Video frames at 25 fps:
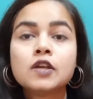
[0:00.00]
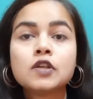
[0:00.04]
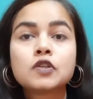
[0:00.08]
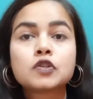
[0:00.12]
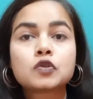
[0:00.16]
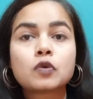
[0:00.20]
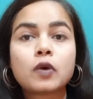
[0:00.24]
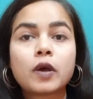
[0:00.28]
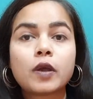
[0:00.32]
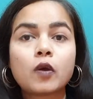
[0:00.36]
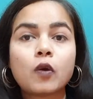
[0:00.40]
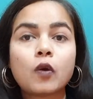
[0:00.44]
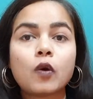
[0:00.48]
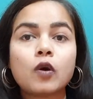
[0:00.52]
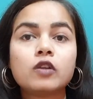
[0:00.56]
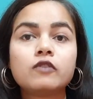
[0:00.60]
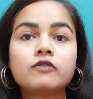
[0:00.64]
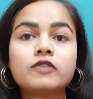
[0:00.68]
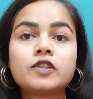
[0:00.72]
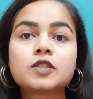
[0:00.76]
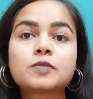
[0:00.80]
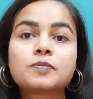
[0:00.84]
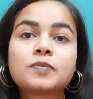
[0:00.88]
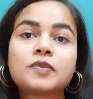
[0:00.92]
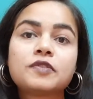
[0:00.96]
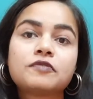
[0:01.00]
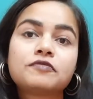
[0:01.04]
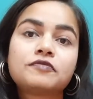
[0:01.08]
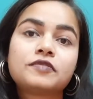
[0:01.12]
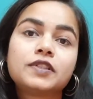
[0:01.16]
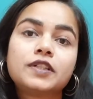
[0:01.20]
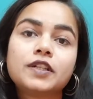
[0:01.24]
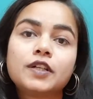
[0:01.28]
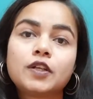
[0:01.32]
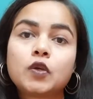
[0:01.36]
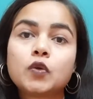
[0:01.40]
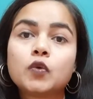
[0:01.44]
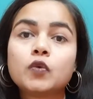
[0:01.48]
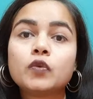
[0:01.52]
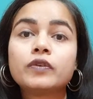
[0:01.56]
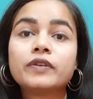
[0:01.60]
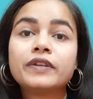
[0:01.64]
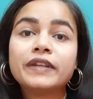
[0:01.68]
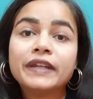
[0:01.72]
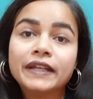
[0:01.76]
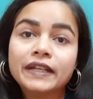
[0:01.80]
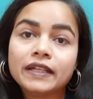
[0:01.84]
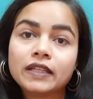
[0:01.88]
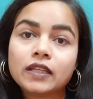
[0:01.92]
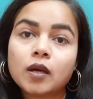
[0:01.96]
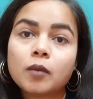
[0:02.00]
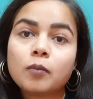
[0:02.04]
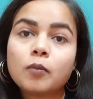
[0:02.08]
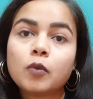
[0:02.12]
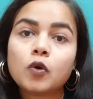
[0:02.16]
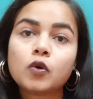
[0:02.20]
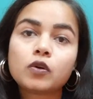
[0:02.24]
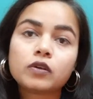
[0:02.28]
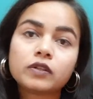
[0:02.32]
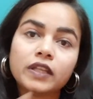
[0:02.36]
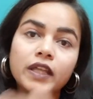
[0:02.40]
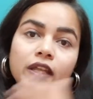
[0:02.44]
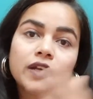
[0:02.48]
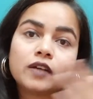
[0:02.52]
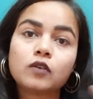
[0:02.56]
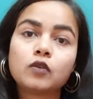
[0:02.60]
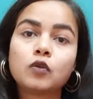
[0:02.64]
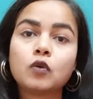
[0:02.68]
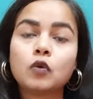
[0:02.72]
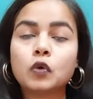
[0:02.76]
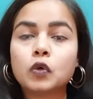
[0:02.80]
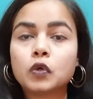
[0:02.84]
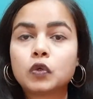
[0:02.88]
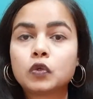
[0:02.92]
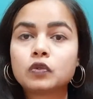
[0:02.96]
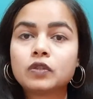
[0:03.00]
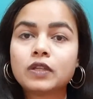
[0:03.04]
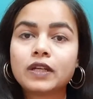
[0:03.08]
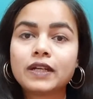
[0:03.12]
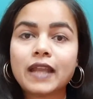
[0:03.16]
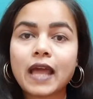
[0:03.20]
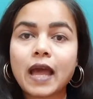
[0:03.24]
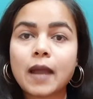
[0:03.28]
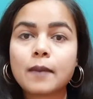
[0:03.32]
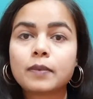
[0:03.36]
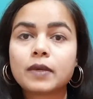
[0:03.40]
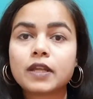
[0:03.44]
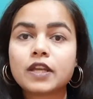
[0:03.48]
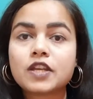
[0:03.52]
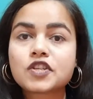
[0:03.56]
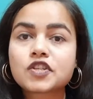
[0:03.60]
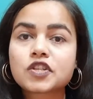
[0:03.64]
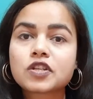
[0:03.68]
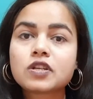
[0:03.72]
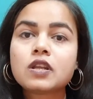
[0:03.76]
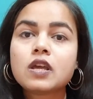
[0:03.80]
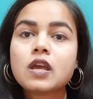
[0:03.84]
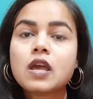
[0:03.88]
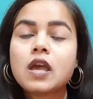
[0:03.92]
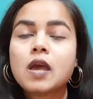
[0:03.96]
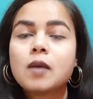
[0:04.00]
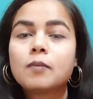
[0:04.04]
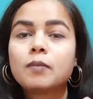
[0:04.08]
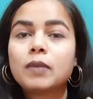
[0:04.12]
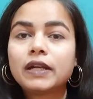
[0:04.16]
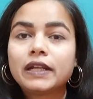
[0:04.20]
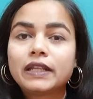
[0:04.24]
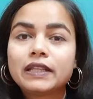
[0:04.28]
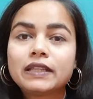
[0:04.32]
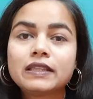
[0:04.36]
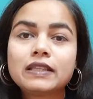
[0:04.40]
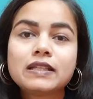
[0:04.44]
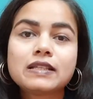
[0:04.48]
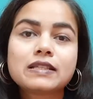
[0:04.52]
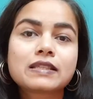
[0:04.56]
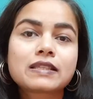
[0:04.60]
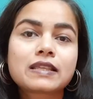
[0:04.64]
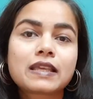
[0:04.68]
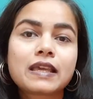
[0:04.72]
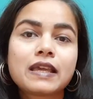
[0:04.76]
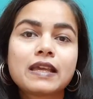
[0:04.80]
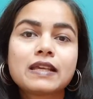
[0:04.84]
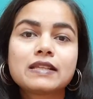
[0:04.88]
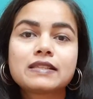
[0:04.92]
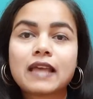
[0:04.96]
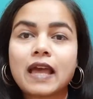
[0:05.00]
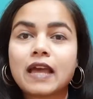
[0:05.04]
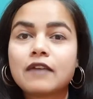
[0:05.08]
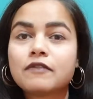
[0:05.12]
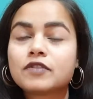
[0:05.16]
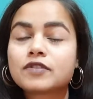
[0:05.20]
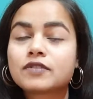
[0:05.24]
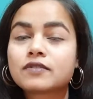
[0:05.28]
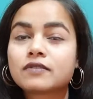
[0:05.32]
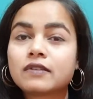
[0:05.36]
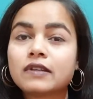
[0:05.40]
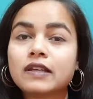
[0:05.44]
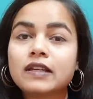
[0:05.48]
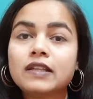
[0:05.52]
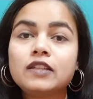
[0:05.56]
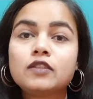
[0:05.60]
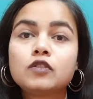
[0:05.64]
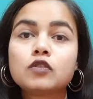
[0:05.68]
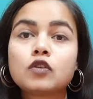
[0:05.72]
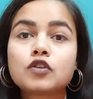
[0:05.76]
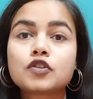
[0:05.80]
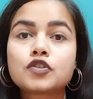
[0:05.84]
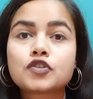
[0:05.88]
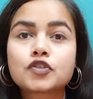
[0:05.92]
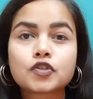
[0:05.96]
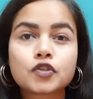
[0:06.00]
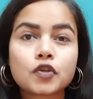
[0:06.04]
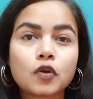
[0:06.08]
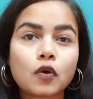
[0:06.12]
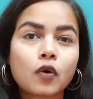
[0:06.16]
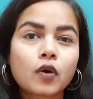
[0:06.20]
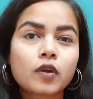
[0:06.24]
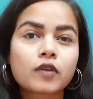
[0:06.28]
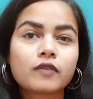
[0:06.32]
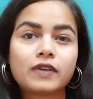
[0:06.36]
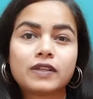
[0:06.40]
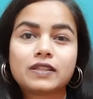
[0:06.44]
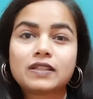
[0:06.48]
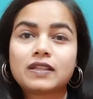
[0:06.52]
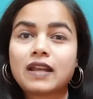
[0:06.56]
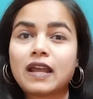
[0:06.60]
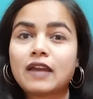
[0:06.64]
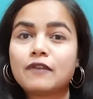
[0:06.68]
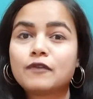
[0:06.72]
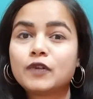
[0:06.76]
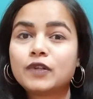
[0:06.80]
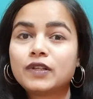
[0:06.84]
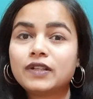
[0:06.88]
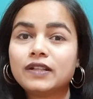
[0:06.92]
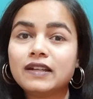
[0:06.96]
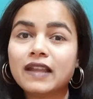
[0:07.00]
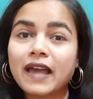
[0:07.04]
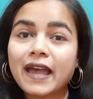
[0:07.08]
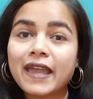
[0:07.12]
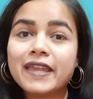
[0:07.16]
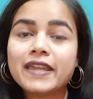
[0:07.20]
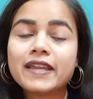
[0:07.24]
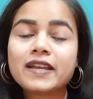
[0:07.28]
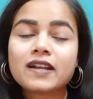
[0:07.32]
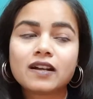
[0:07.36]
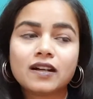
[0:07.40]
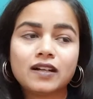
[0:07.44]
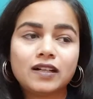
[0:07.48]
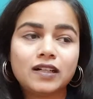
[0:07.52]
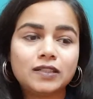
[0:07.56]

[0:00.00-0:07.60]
So I always prefer to read the book then go to the adaptation. But in this case, I was really not sure whether I would like